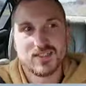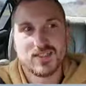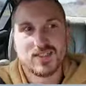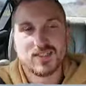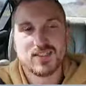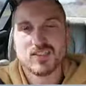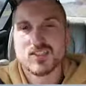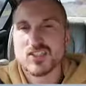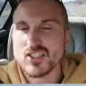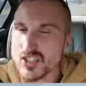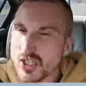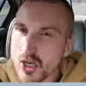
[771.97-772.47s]

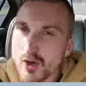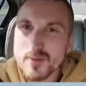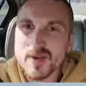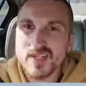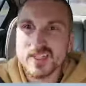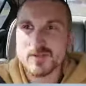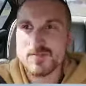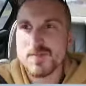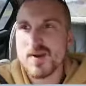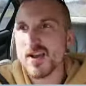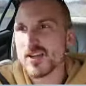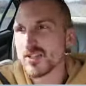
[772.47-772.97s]
So many
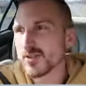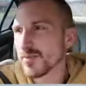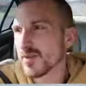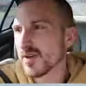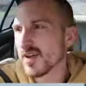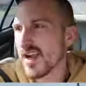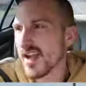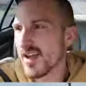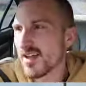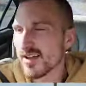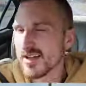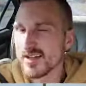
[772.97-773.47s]
smiles per
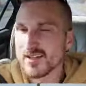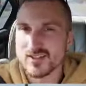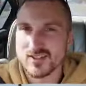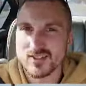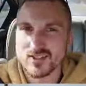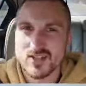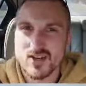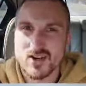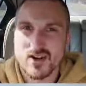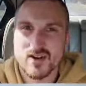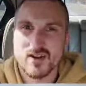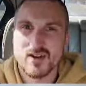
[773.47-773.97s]
gallon in this
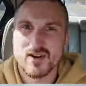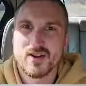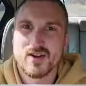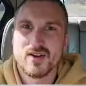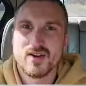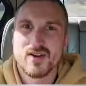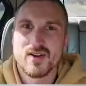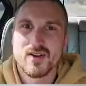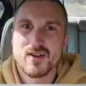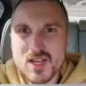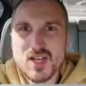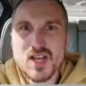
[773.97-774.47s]
car.
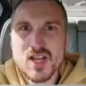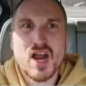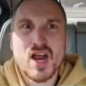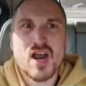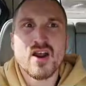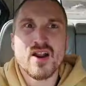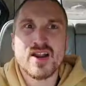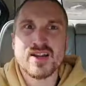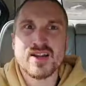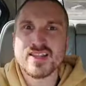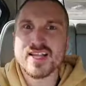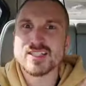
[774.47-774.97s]
All
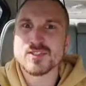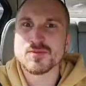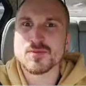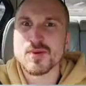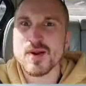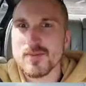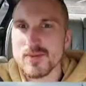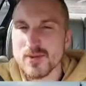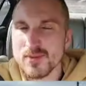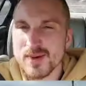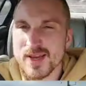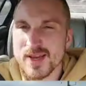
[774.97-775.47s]
right, that's
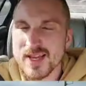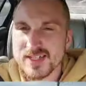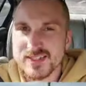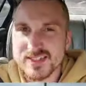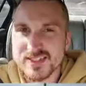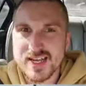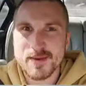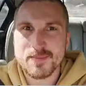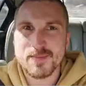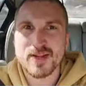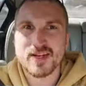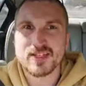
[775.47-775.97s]
probably been
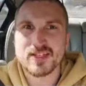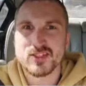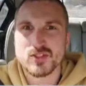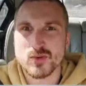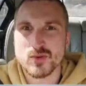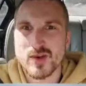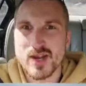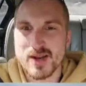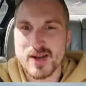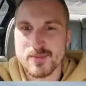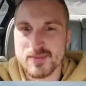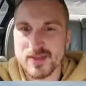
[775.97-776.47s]
10 minutes of
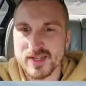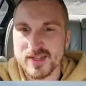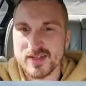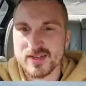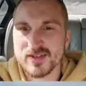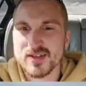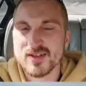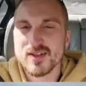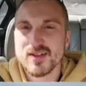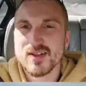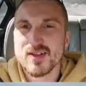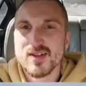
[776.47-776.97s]
rambling.
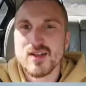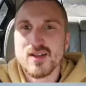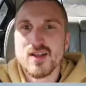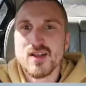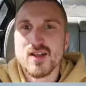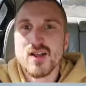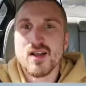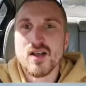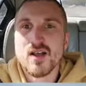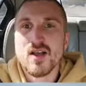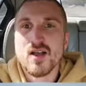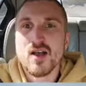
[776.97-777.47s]

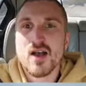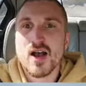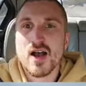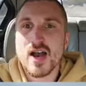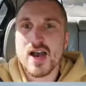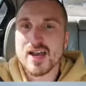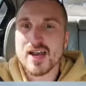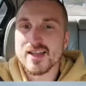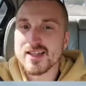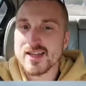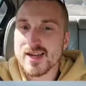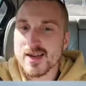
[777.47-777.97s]

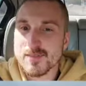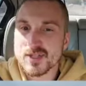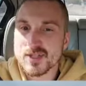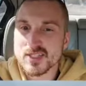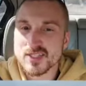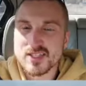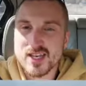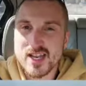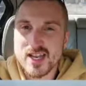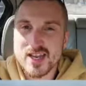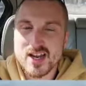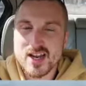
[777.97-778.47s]
I think I'm gonna
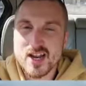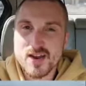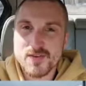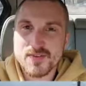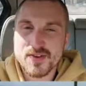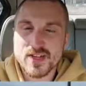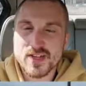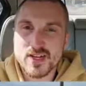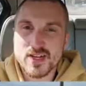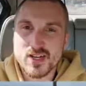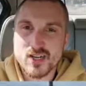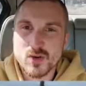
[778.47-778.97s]
sign off
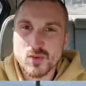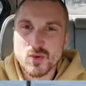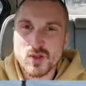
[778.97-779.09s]
here.